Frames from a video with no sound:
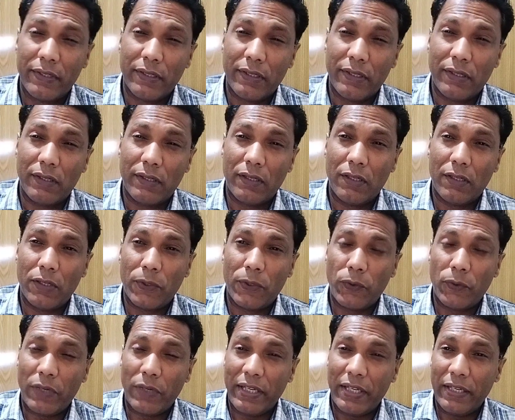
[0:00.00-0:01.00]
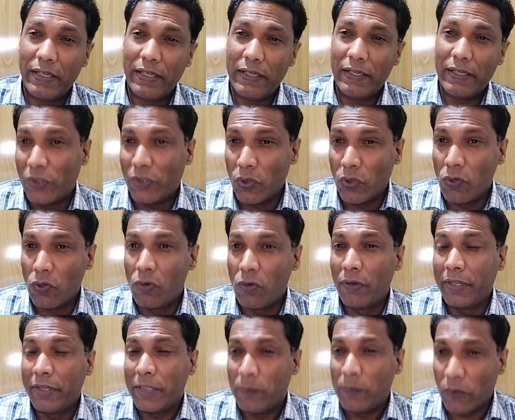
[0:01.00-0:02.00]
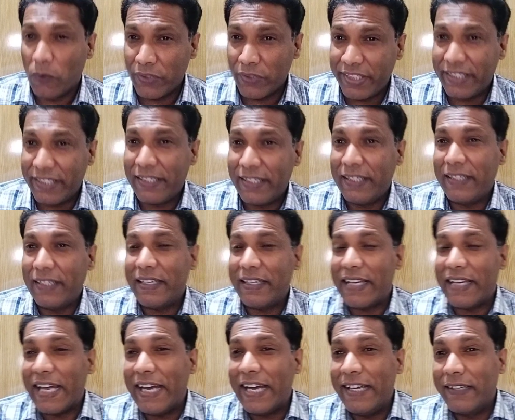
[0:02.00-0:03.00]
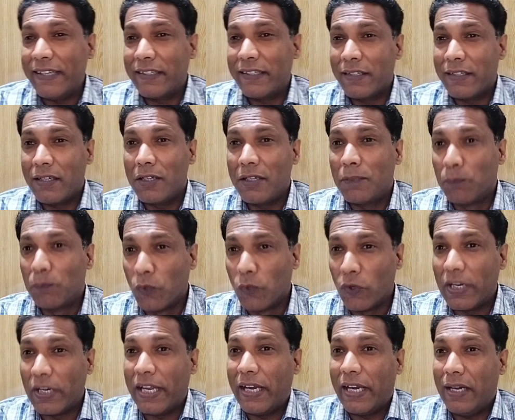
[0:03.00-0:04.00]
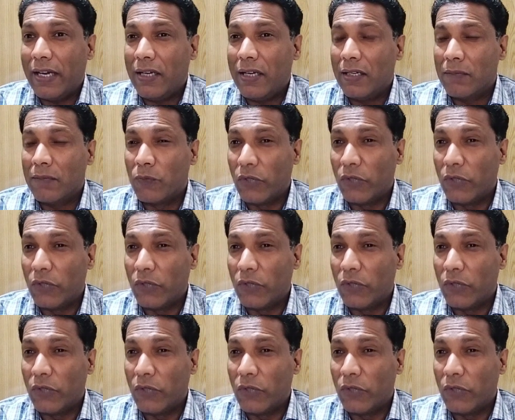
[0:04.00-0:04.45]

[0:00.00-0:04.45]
uh, today. A drone reportedly entered Poland.